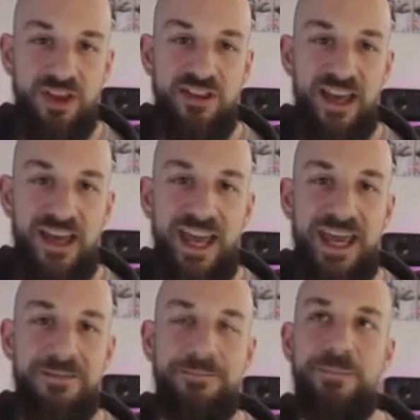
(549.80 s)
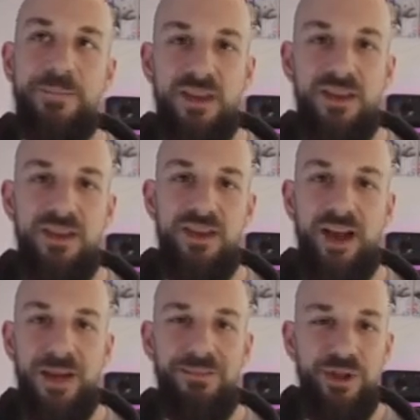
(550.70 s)
say, hey,
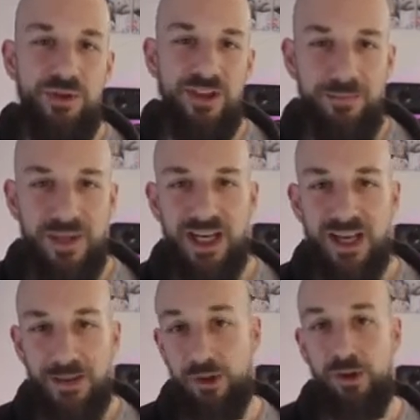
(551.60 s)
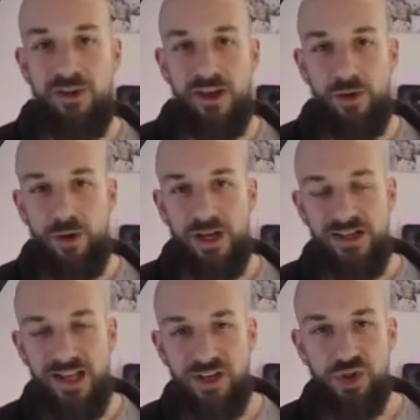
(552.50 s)
I'm losing meaning, I'm losing
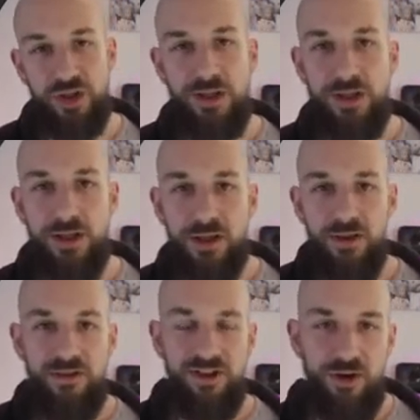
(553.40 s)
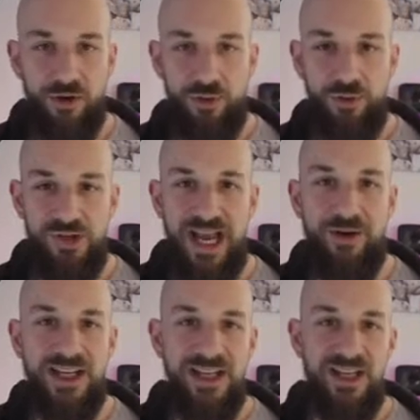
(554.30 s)
orientation, so now
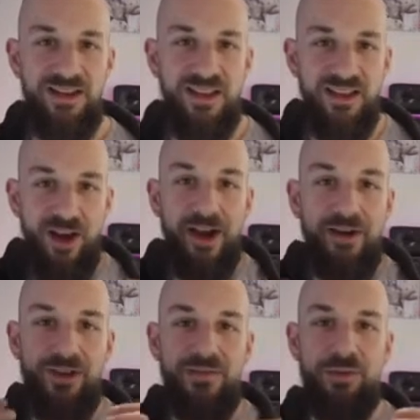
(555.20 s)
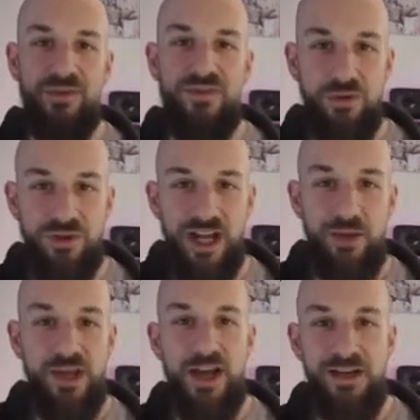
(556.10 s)
I need this higher level review to
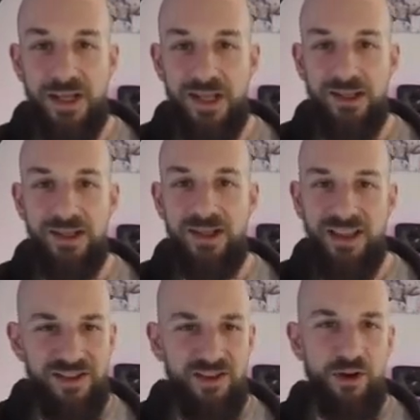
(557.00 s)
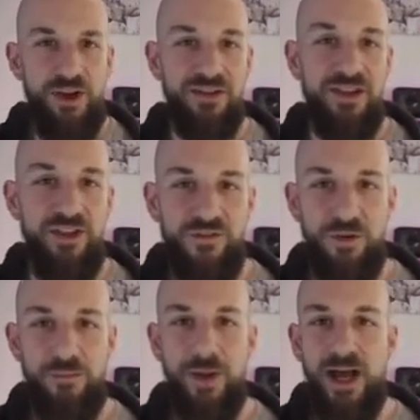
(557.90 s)
help guide me. And so, at least
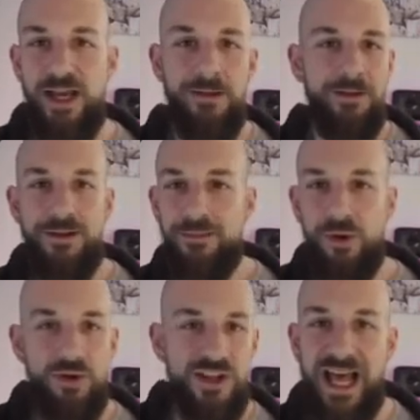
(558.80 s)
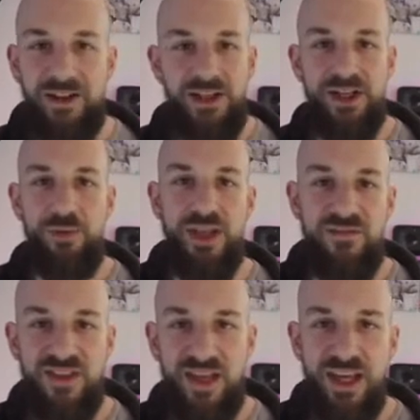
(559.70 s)
for my personality and way of
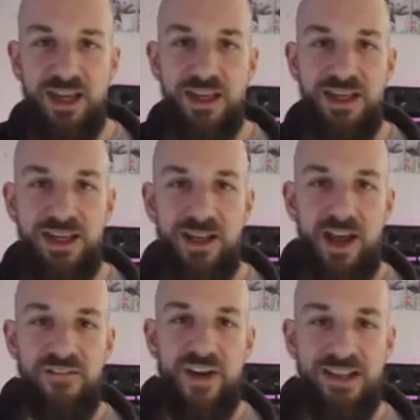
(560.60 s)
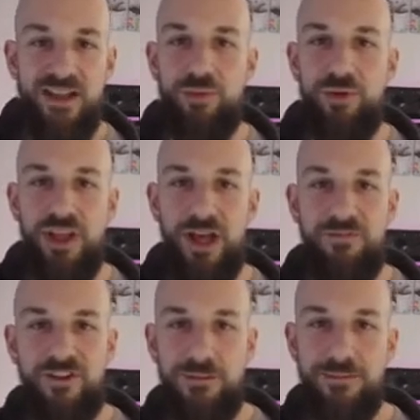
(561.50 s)
thinking, I find that's really helpful.